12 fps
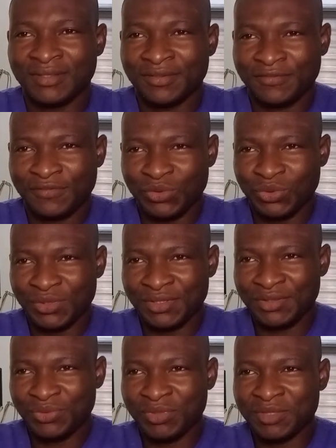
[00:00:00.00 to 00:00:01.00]

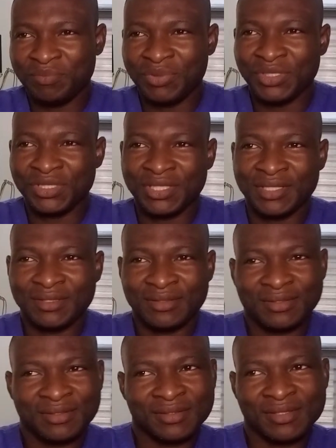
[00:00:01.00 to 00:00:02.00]
fluid with
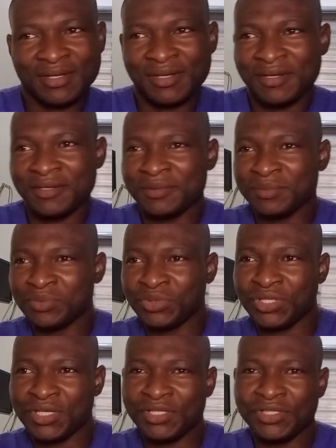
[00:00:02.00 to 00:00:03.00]
patients
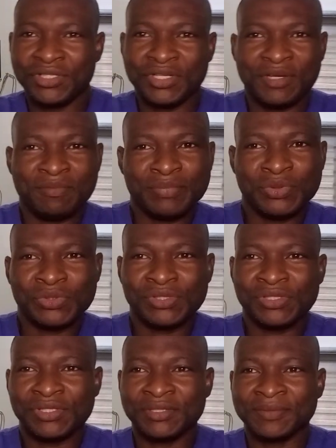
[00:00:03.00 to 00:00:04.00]
change in
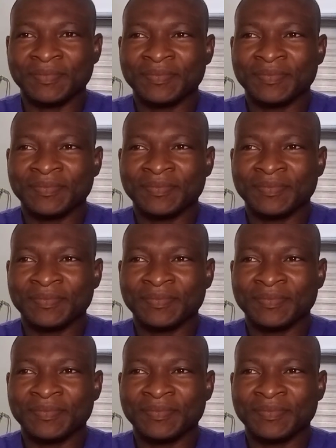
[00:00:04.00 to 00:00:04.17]
position.